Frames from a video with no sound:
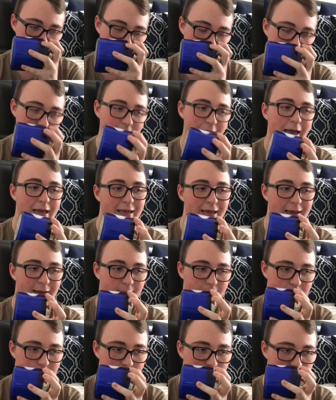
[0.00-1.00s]
what I
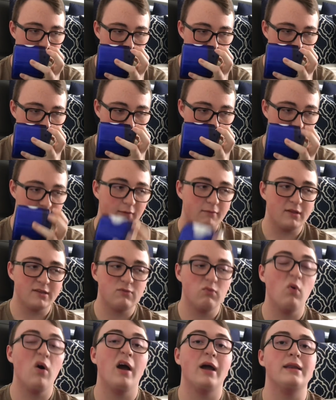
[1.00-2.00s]
get from this
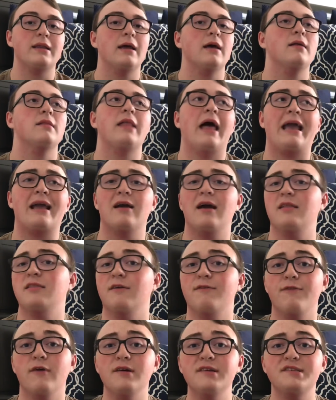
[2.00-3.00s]
one, like, the
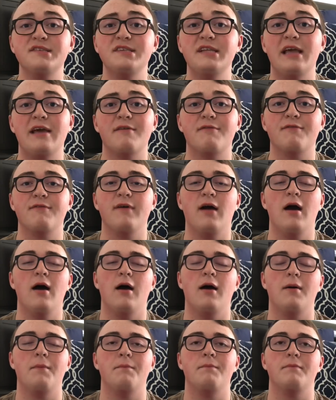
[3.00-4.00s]
first sniff,
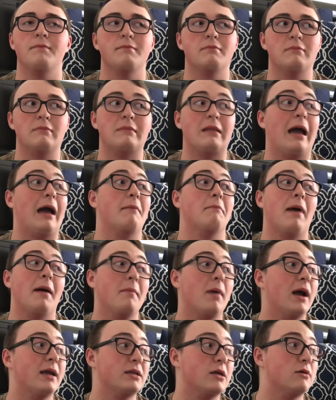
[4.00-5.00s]
my
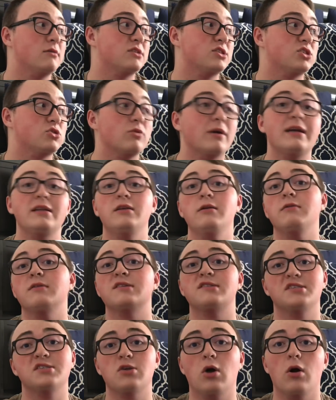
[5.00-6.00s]
mind goes straight to the
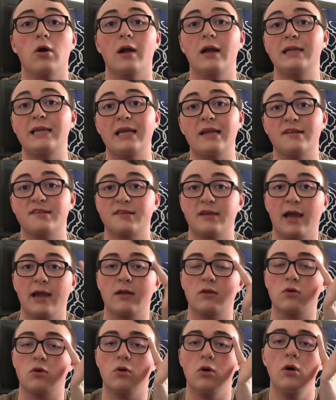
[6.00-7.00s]
Star Anise
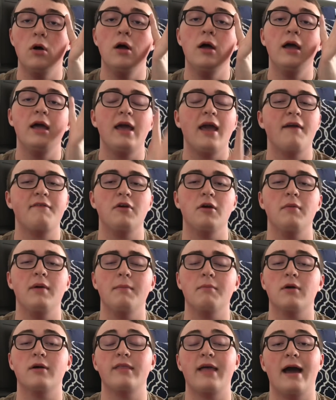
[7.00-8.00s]
candle. If you
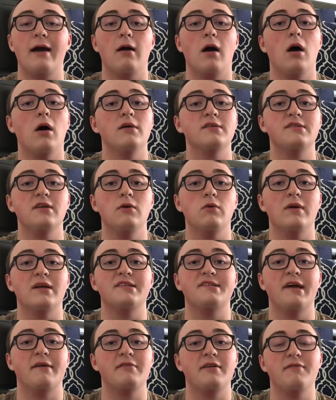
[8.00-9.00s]
remember, that also went
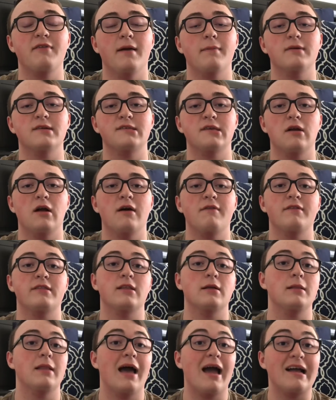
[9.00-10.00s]
75% off at
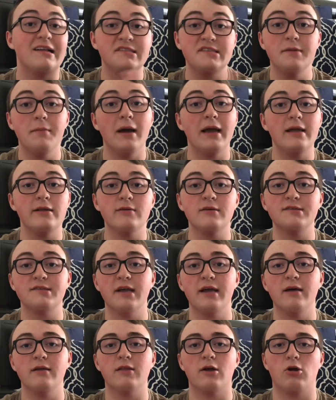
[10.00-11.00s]
the last semi-annual
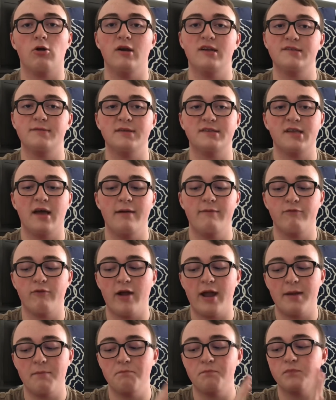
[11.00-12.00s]
sale, the Christmas time
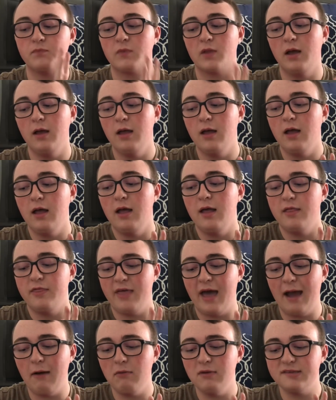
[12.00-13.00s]
frame.
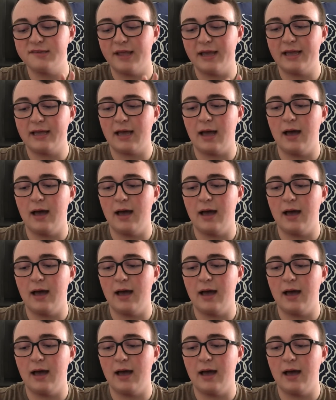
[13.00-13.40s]
That was like,